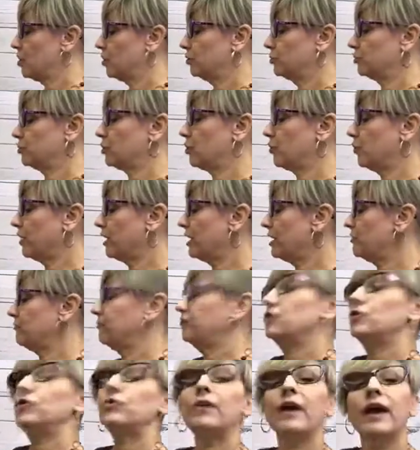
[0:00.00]
So
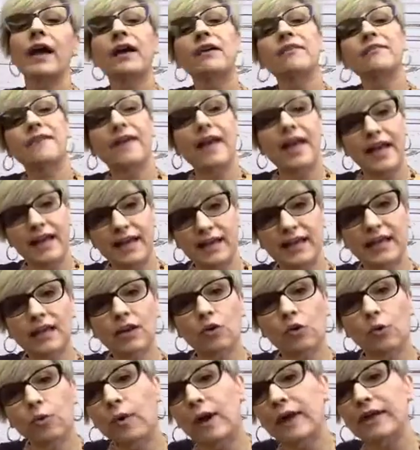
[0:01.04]
if you have any
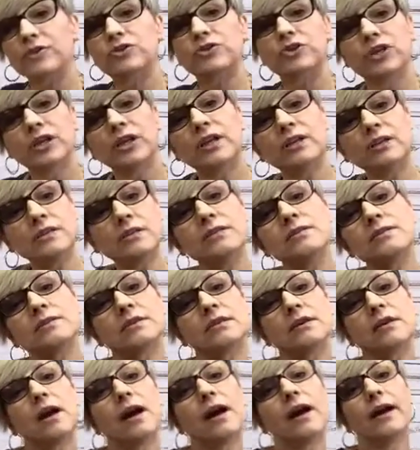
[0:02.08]

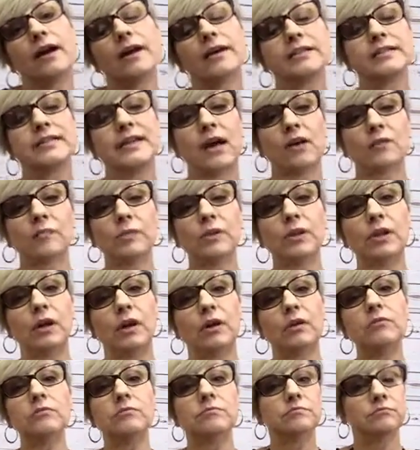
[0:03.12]
questions uh, down
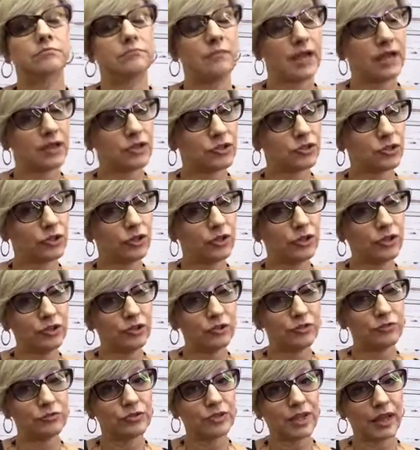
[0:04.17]
below, make sure
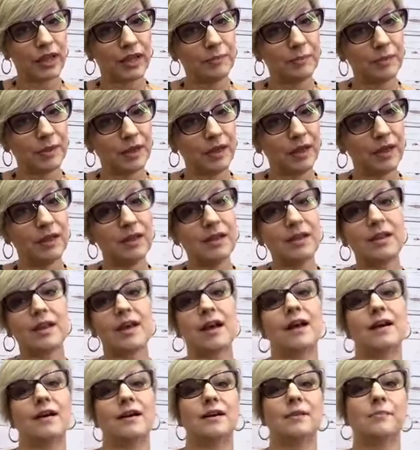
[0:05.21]
you type it in.
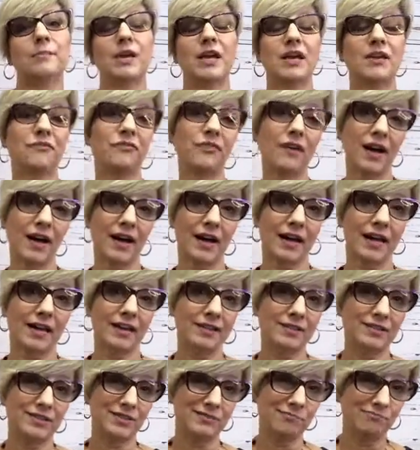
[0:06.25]
Um, if
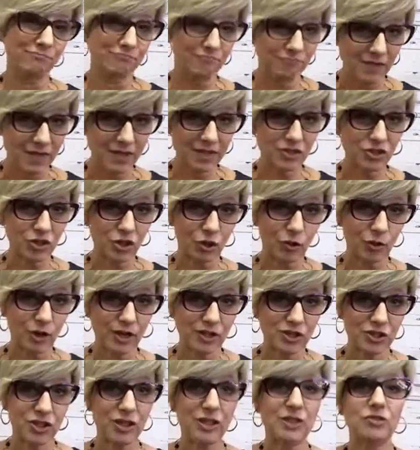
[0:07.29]
I miss your
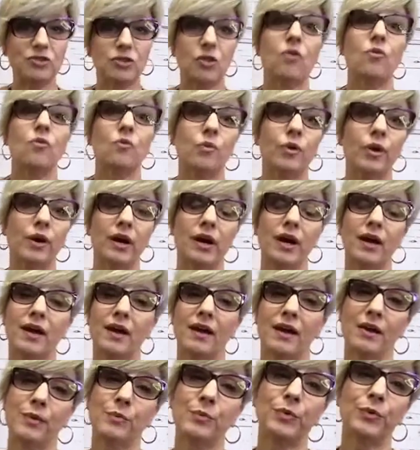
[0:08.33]
question, don't
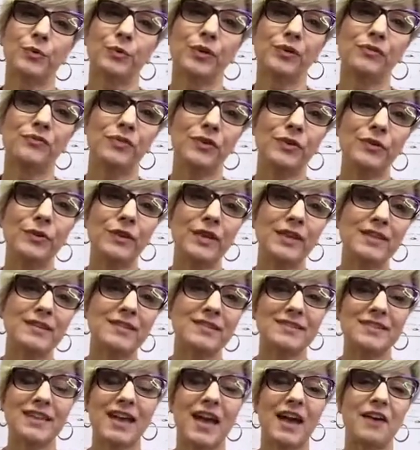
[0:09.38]
worry, I will review
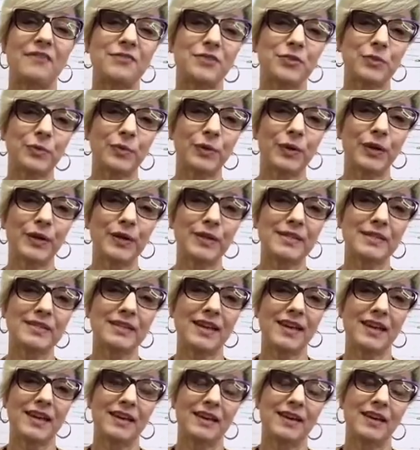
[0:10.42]
this afterwards
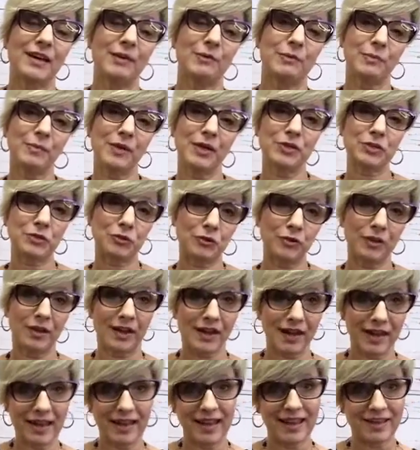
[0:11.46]
and I will make sure that
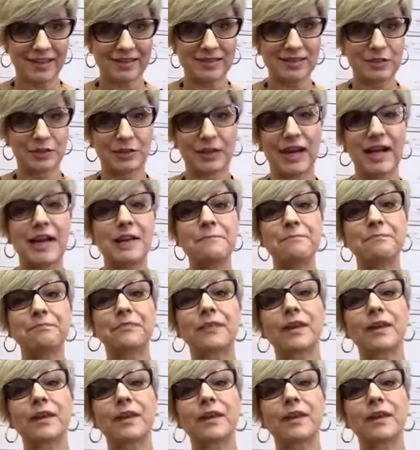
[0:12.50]
I answer it.